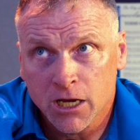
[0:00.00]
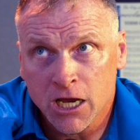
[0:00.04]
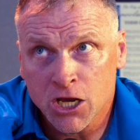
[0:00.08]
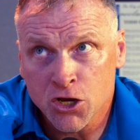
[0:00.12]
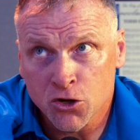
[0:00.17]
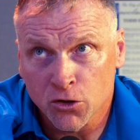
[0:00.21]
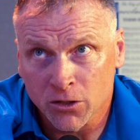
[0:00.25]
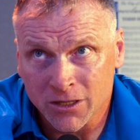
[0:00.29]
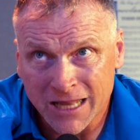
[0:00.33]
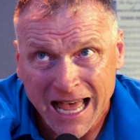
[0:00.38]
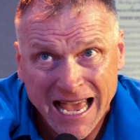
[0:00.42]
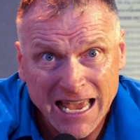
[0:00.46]
in
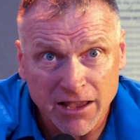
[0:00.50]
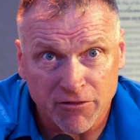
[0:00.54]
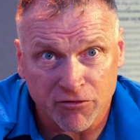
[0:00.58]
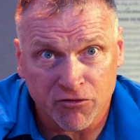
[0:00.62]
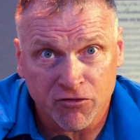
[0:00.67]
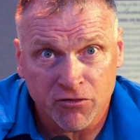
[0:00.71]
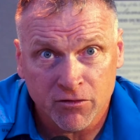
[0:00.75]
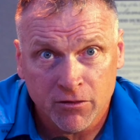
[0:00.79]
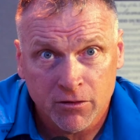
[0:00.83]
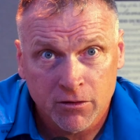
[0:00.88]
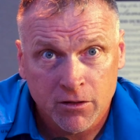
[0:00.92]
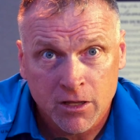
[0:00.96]
your
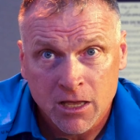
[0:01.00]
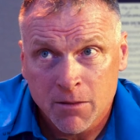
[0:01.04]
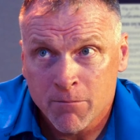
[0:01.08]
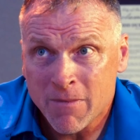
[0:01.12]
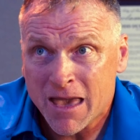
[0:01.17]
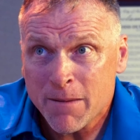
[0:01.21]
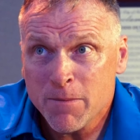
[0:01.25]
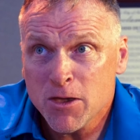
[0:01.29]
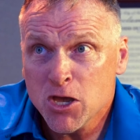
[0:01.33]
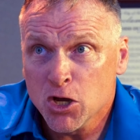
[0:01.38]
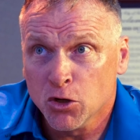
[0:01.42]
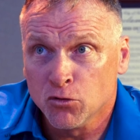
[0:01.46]
life?
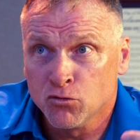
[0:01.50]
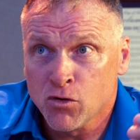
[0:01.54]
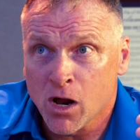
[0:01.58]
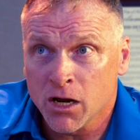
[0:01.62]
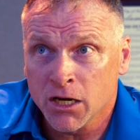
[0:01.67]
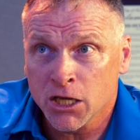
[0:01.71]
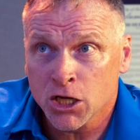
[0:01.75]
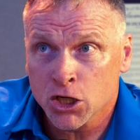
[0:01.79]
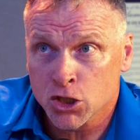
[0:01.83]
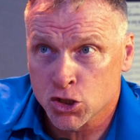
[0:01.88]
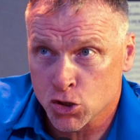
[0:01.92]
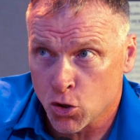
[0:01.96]
Maybe you're
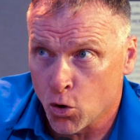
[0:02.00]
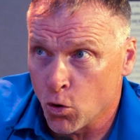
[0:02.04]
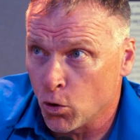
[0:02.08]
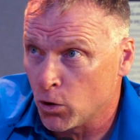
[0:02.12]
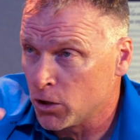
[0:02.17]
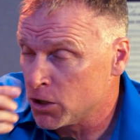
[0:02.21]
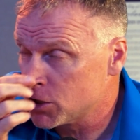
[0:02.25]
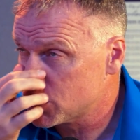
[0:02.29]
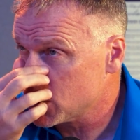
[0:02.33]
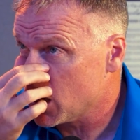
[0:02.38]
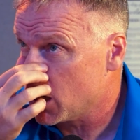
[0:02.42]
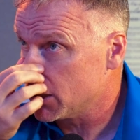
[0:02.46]
running
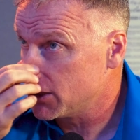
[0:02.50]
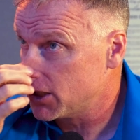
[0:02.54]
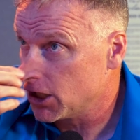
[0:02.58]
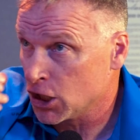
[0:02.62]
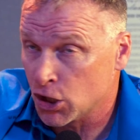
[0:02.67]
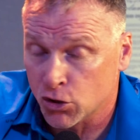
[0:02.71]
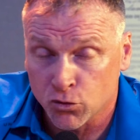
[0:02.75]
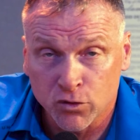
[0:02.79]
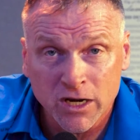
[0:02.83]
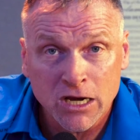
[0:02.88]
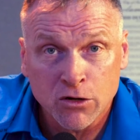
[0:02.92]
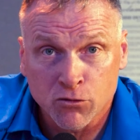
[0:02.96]
towards a
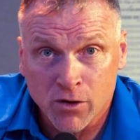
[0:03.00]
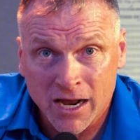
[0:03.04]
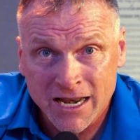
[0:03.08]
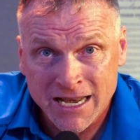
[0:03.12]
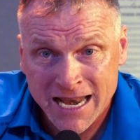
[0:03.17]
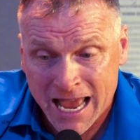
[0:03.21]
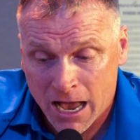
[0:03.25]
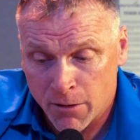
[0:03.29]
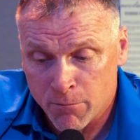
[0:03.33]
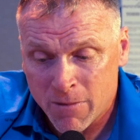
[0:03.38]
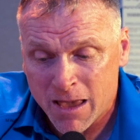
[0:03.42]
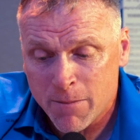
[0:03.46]
degree right
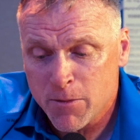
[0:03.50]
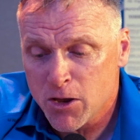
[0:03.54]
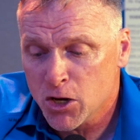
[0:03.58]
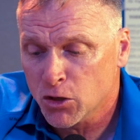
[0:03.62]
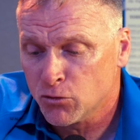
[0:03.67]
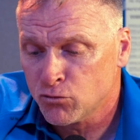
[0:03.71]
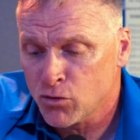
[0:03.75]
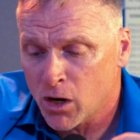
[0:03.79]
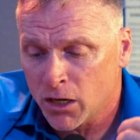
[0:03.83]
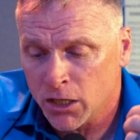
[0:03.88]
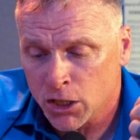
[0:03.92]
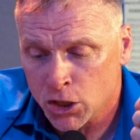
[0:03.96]
now. Maybe
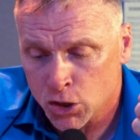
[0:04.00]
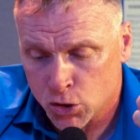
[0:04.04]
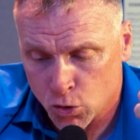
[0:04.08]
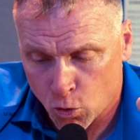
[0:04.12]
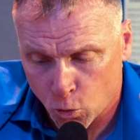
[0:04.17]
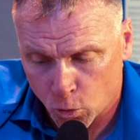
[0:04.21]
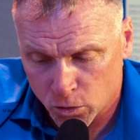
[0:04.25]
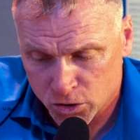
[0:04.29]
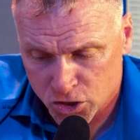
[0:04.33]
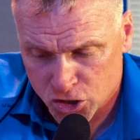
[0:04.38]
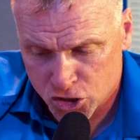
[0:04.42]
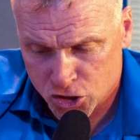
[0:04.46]
you're running
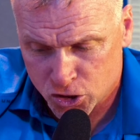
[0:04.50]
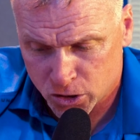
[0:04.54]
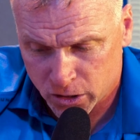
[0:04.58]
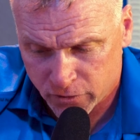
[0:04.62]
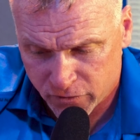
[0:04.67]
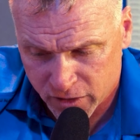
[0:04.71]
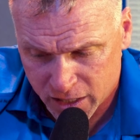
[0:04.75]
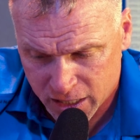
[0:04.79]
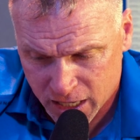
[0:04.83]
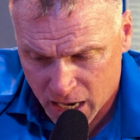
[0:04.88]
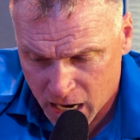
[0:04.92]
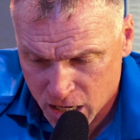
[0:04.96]
towards a
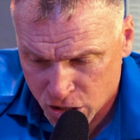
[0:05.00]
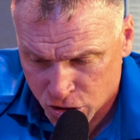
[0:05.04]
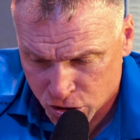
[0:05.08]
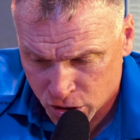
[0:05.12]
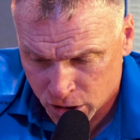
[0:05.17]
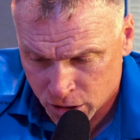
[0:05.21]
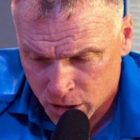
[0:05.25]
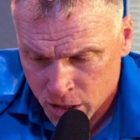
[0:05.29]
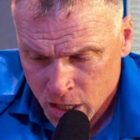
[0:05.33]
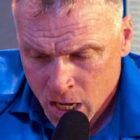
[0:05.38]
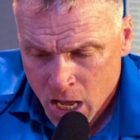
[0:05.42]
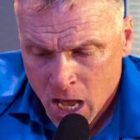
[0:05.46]

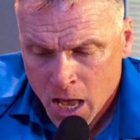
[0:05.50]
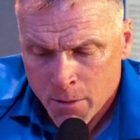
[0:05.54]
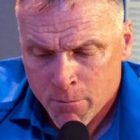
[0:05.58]
certification.